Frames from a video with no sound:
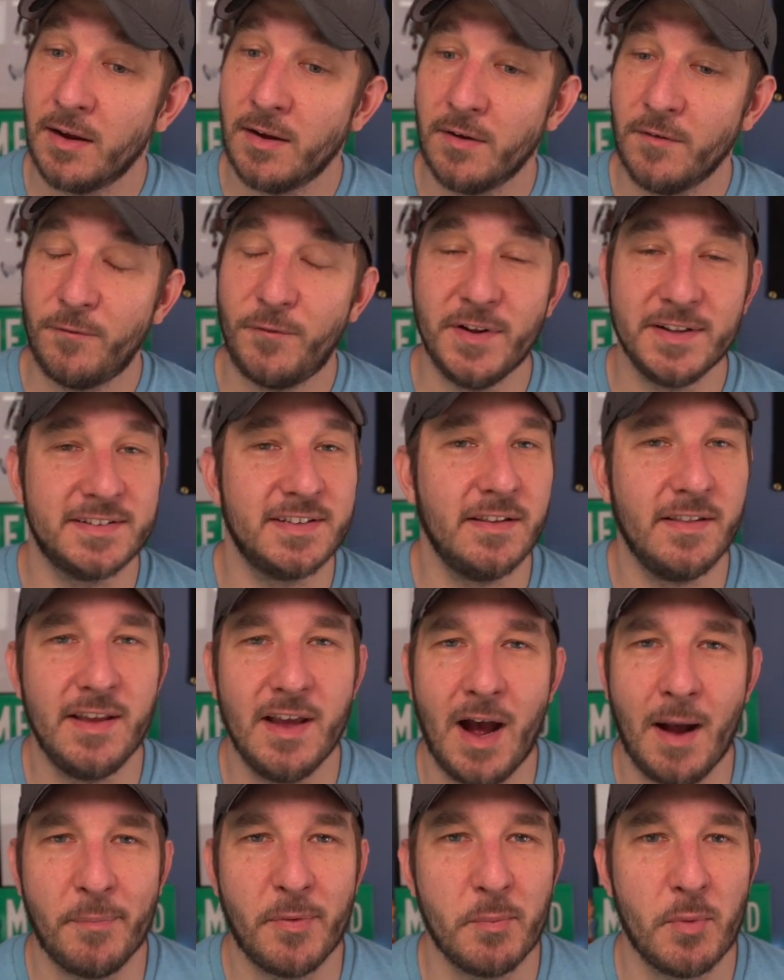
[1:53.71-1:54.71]
fits in the
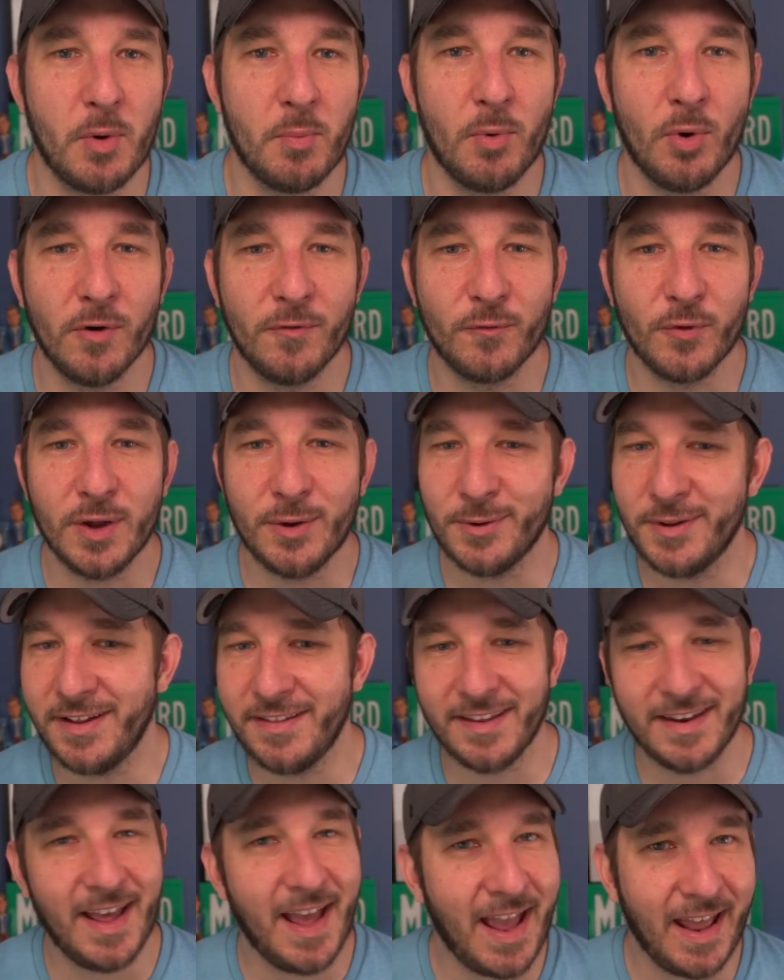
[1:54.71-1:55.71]
optimal more frequently
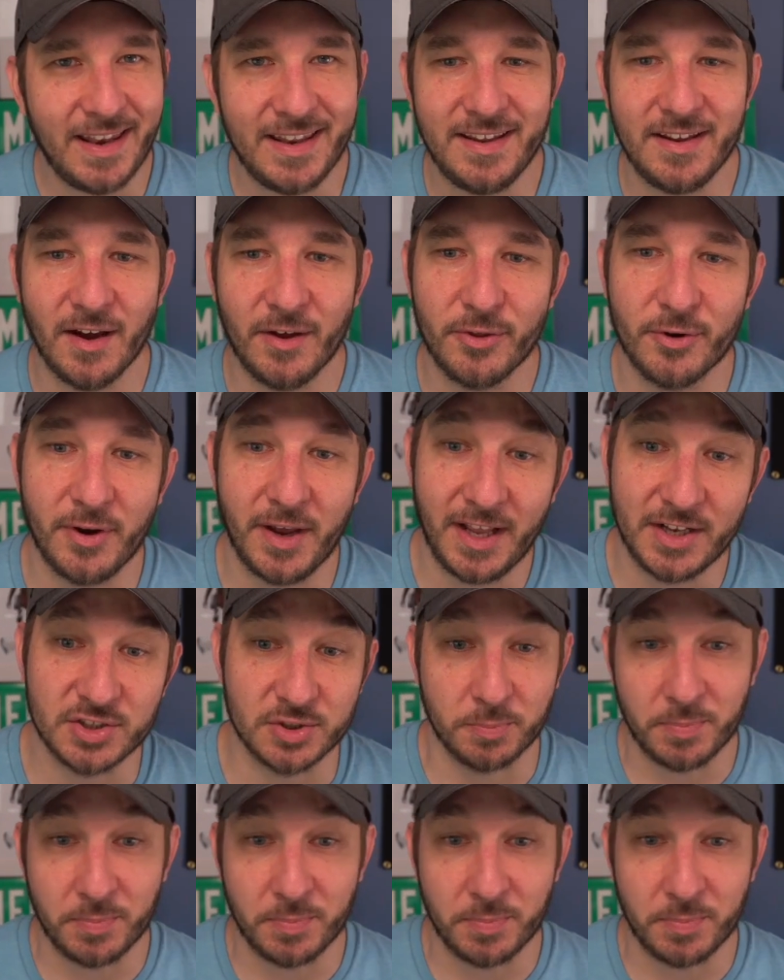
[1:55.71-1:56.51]
than any other Angel.